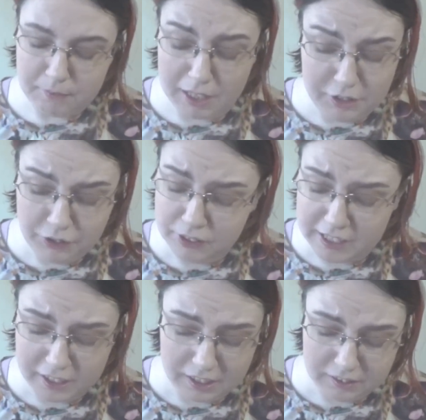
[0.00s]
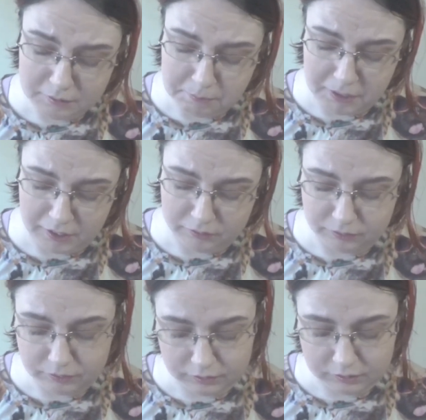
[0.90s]
I do like it, but
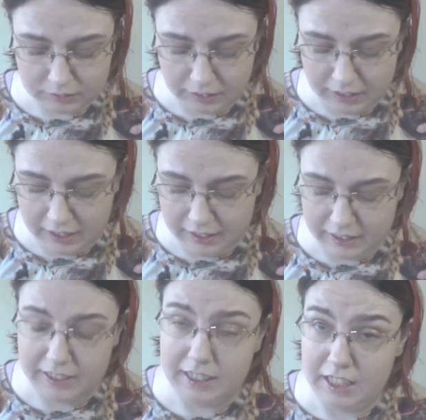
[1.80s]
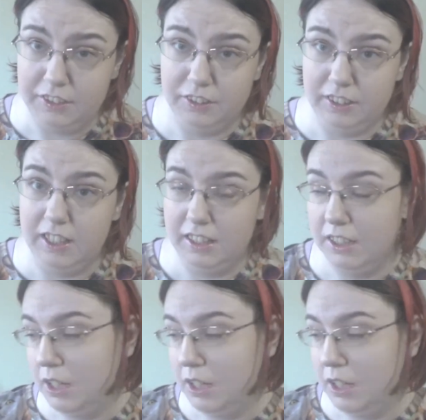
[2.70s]
again, I need to get